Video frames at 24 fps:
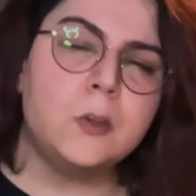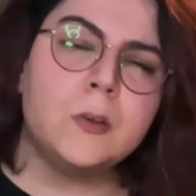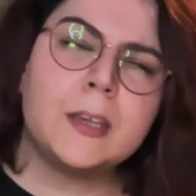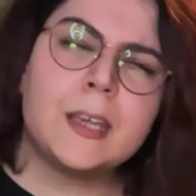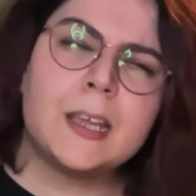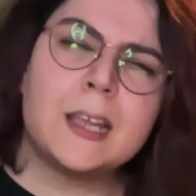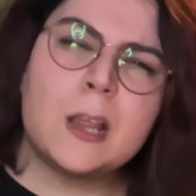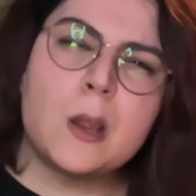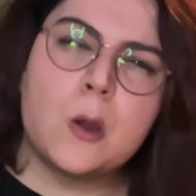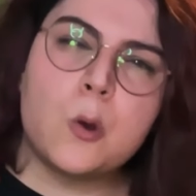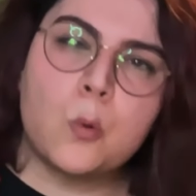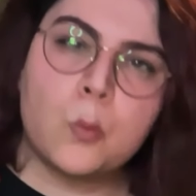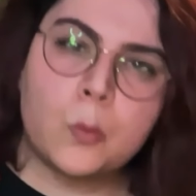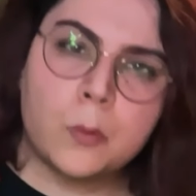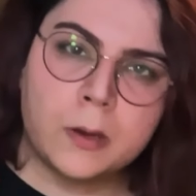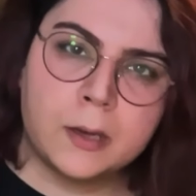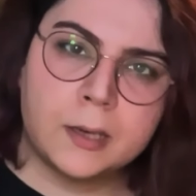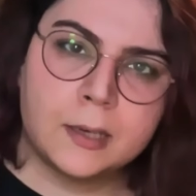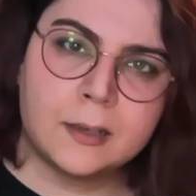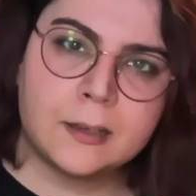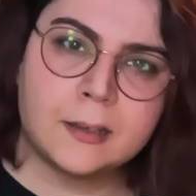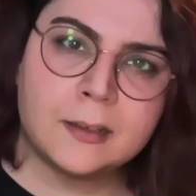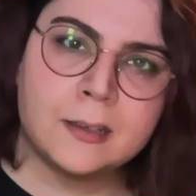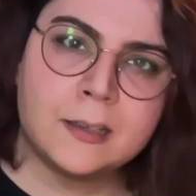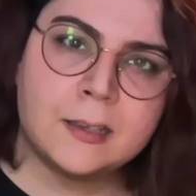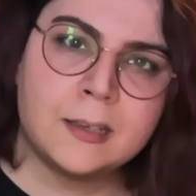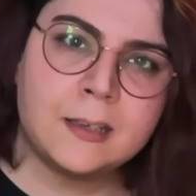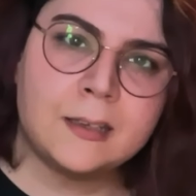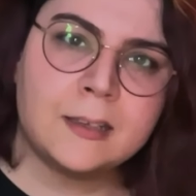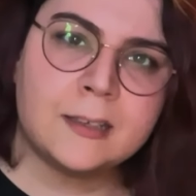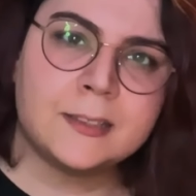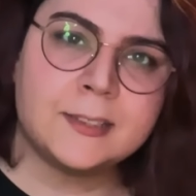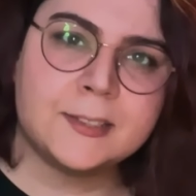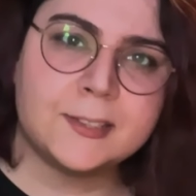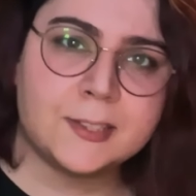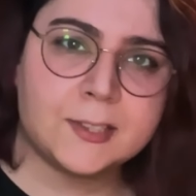You can
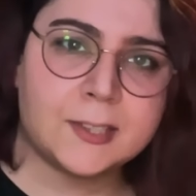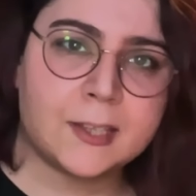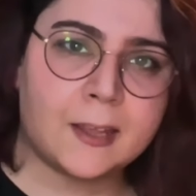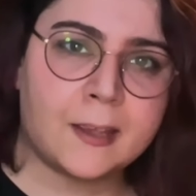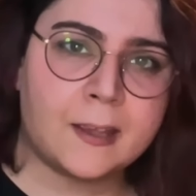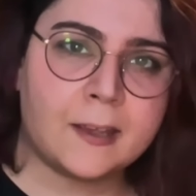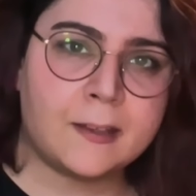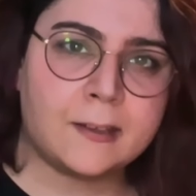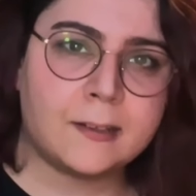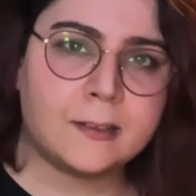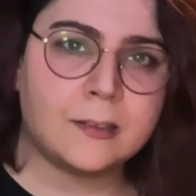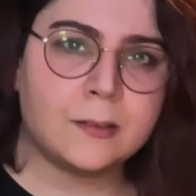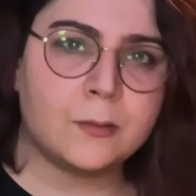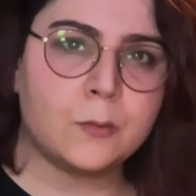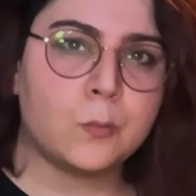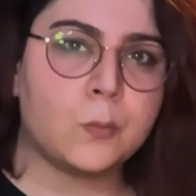quickly understand